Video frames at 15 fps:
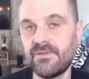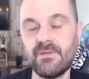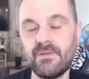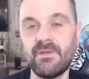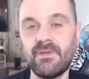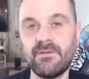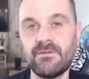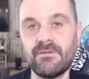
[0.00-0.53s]
So,
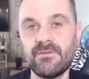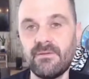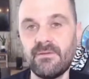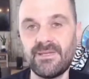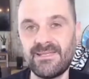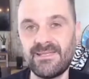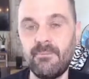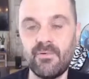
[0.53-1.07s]
some
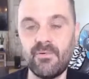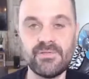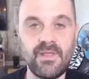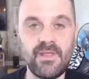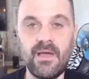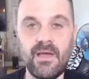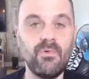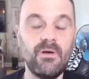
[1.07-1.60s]
examples of
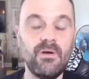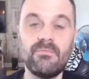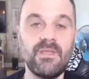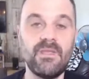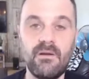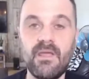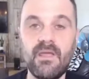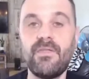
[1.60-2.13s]
that were,
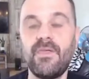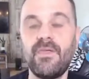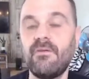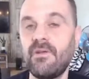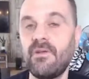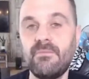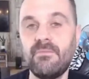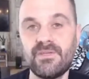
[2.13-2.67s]

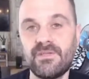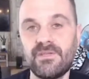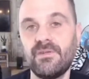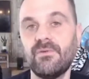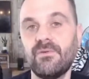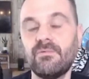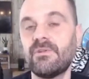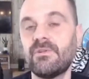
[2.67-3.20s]
Ethereum is
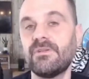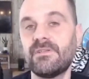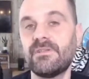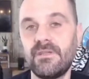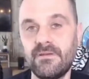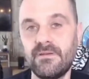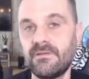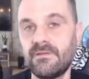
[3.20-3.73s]
still
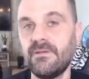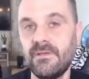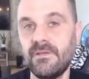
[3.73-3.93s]
considered,